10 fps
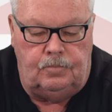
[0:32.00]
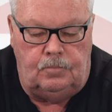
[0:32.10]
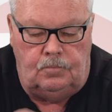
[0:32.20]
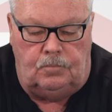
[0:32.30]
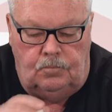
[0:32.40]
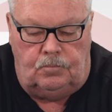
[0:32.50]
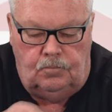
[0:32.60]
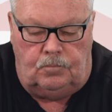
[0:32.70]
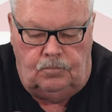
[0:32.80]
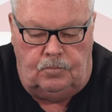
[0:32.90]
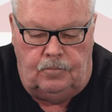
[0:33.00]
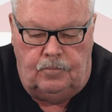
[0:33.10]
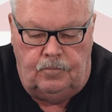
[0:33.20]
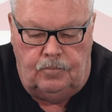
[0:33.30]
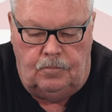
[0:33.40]

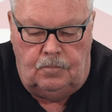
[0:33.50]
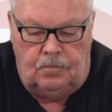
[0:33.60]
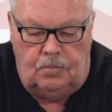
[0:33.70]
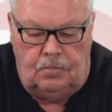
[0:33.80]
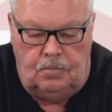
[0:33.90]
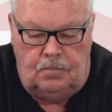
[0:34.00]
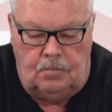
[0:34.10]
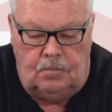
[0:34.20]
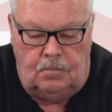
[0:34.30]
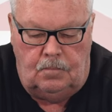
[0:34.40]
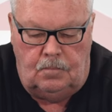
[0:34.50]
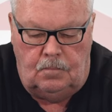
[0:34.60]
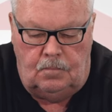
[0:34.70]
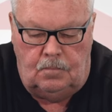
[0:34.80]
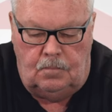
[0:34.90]

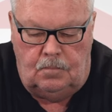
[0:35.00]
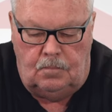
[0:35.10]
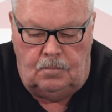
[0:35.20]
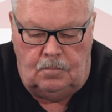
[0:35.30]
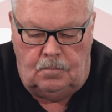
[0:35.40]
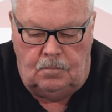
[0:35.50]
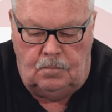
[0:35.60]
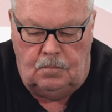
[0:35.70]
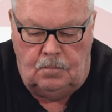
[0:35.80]
Nothing is said.